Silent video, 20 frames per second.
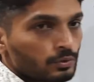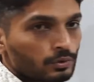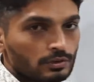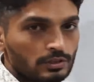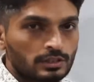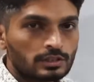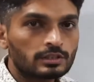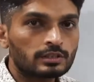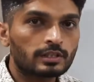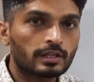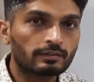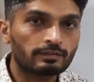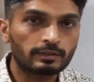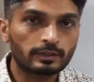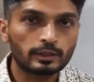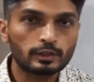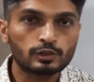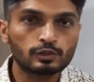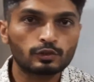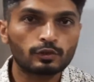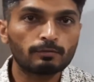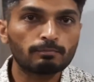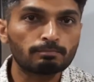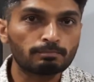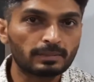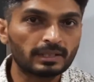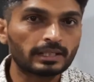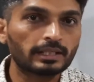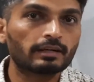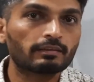So this is the definition
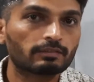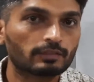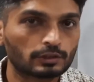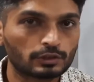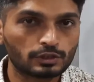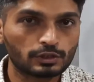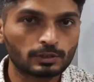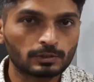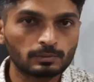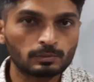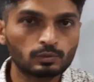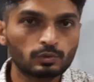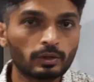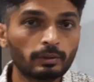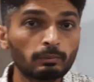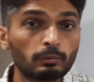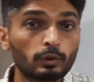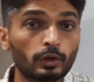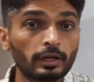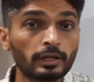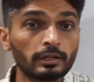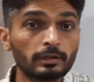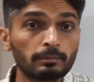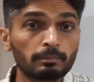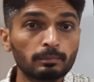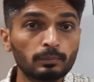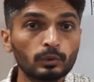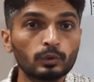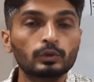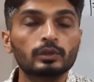of beta function. So I'm going to
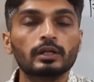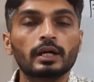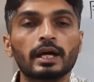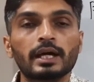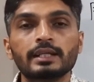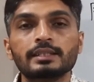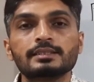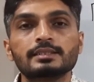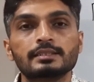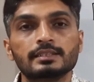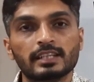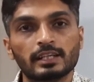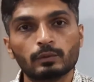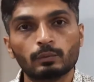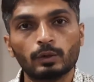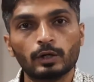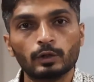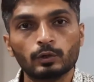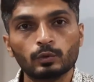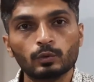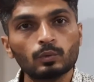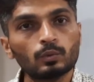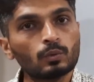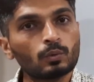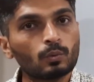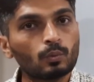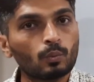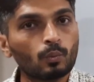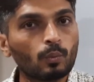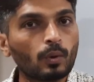put x is equal to
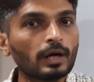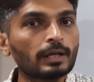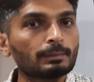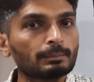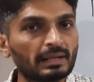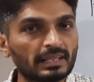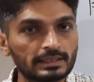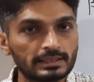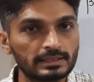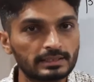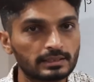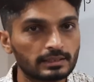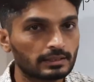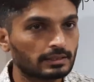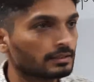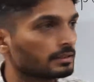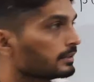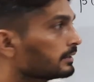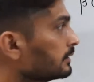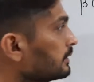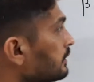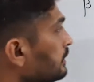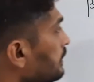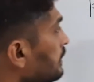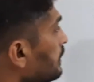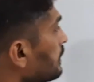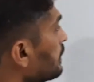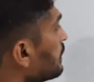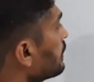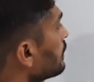1 minus t here.
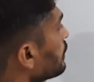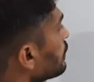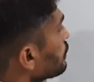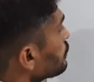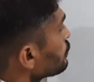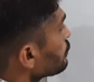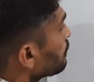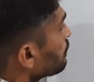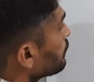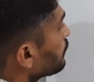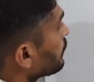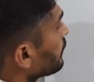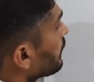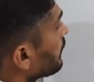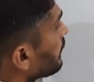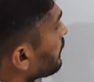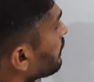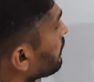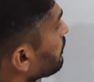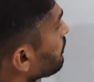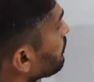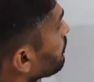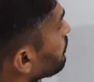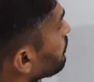So putting